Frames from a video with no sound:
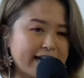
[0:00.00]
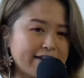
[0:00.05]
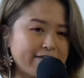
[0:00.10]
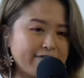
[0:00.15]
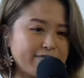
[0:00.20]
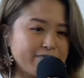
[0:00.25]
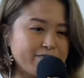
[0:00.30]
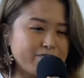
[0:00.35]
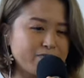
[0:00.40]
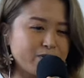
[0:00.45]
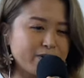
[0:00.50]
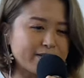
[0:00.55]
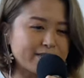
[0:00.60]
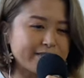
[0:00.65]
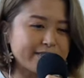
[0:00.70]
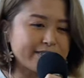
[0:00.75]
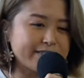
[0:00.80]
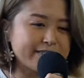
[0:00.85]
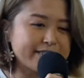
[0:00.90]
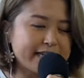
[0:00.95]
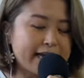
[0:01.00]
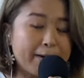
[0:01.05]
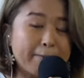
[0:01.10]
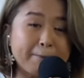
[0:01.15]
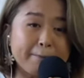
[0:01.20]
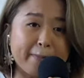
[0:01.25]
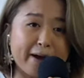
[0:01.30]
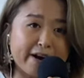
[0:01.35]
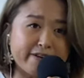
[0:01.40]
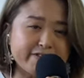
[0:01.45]
And I was
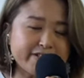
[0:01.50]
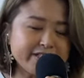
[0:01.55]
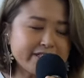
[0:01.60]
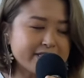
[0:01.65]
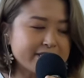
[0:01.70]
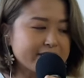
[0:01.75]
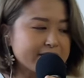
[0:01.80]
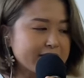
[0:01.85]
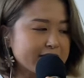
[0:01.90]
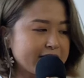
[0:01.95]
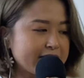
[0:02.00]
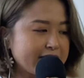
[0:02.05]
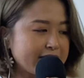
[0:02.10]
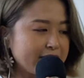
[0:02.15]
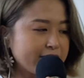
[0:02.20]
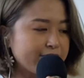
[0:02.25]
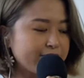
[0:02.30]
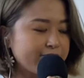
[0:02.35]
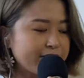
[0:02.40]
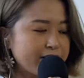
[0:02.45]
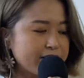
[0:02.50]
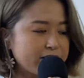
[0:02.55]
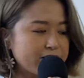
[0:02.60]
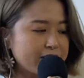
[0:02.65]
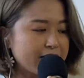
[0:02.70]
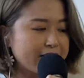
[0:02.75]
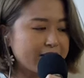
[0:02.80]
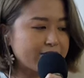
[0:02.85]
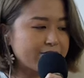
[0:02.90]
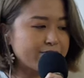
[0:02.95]
embarrassed and I felt
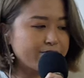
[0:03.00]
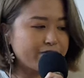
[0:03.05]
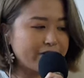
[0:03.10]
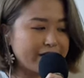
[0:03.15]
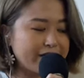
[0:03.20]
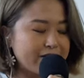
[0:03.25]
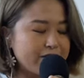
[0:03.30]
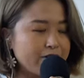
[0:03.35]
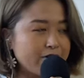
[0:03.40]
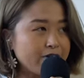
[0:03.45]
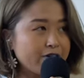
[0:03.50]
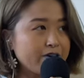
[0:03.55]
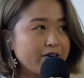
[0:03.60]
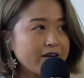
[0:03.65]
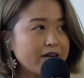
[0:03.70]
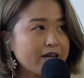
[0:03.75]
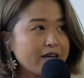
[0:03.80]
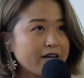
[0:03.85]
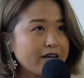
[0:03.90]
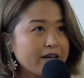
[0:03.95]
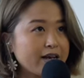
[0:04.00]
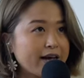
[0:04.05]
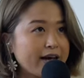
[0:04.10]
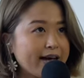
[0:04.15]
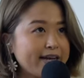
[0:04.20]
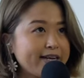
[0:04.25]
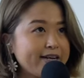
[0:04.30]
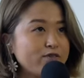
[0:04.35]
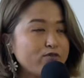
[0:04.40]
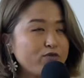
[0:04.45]
like a failure.
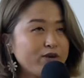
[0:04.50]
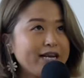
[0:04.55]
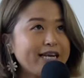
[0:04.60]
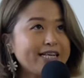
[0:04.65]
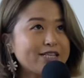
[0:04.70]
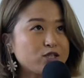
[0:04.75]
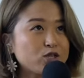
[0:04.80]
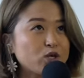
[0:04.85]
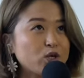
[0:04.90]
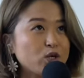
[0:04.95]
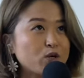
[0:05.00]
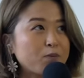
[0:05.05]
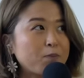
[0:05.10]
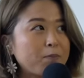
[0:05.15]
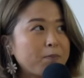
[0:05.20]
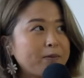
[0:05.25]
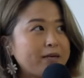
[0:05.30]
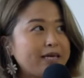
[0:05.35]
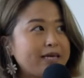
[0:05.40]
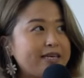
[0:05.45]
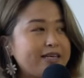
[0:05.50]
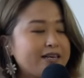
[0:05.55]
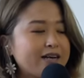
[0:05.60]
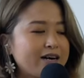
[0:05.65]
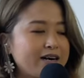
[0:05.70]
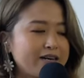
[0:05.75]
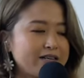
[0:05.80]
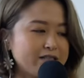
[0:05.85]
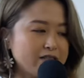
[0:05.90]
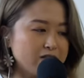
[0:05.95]
And it really took me
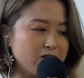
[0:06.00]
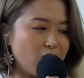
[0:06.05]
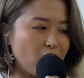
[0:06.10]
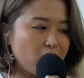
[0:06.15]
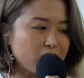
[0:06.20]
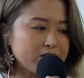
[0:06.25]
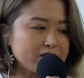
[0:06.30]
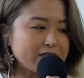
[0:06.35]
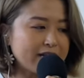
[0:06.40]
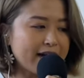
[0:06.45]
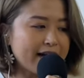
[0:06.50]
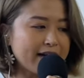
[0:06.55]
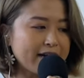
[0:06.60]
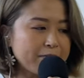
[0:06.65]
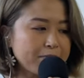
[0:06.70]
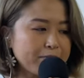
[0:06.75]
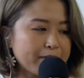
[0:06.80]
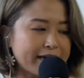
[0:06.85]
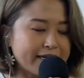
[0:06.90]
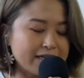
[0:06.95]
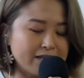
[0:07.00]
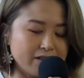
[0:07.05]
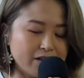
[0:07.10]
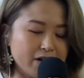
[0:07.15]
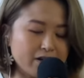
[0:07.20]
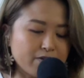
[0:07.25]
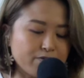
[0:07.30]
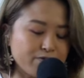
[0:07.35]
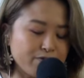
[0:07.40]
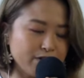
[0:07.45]
a long time and a
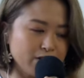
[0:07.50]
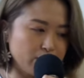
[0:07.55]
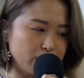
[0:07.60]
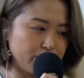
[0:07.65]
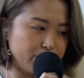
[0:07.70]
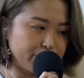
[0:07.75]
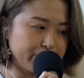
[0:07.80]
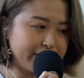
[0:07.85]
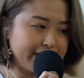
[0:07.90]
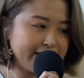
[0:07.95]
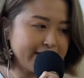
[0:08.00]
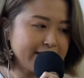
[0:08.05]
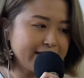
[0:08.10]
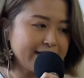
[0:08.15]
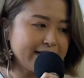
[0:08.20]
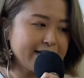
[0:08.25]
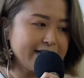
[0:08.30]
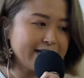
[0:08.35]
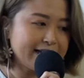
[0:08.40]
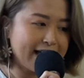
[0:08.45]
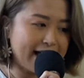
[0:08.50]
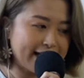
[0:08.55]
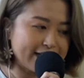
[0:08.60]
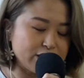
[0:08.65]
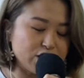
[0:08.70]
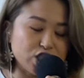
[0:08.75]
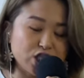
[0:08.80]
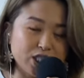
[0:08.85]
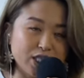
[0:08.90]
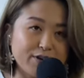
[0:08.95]
lot of learning
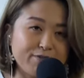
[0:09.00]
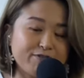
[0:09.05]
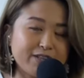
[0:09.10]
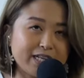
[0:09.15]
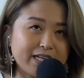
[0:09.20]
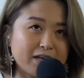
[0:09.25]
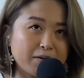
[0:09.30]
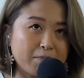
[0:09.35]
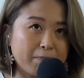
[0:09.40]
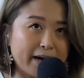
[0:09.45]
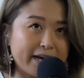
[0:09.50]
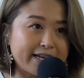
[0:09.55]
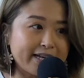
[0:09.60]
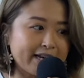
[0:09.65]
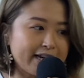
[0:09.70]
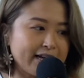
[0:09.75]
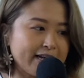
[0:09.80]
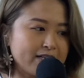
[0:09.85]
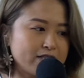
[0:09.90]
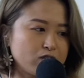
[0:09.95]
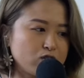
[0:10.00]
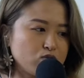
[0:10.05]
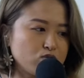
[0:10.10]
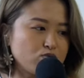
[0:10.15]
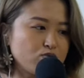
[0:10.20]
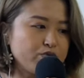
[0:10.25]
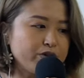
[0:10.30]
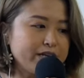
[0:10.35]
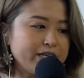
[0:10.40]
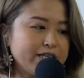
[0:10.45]
and shifting in my head
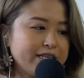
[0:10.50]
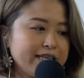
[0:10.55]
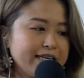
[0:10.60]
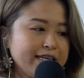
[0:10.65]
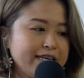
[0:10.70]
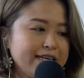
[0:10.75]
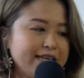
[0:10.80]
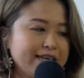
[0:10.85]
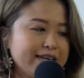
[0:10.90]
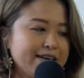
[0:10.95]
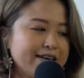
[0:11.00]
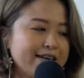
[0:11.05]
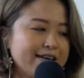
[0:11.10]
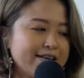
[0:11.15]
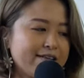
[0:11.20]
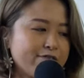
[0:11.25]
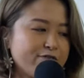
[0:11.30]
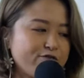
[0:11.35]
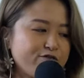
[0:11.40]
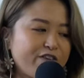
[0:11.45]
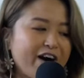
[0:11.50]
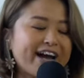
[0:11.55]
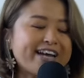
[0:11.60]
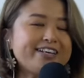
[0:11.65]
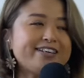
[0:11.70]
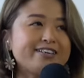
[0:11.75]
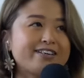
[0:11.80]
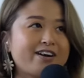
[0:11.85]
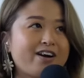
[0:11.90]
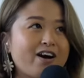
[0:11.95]
to really
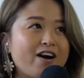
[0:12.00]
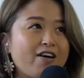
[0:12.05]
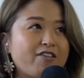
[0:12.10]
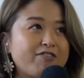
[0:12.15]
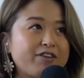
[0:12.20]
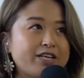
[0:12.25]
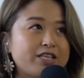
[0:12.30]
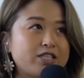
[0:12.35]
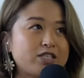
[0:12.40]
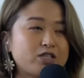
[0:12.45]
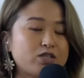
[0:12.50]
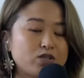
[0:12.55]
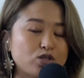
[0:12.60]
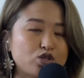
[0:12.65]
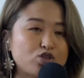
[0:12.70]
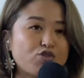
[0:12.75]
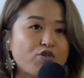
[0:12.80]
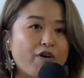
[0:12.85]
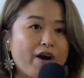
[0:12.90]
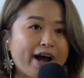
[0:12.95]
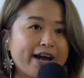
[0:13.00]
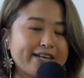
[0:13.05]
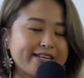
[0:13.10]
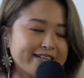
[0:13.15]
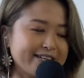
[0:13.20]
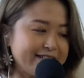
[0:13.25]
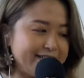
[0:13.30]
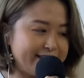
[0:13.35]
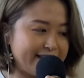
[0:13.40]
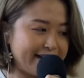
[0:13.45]
find the courage to
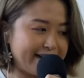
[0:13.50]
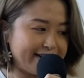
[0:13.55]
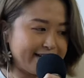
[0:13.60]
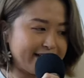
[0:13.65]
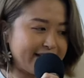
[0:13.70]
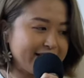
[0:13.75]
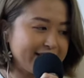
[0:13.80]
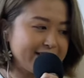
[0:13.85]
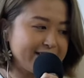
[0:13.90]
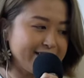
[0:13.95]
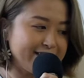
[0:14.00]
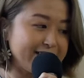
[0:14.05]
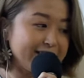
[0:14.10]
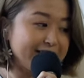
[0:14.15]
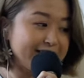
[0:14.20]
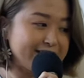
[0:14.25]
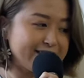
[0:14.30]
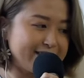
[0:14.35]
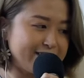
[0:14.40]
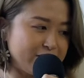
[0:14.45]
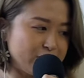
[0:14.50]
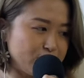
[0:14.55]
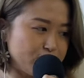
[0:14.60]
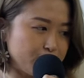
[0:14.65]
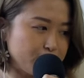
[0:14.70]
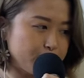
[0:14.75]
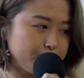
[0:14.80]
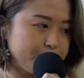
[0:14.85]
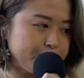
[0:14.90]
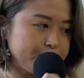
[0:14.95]
try again this
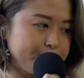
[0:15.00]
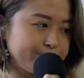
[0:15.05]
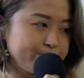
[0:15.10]
year.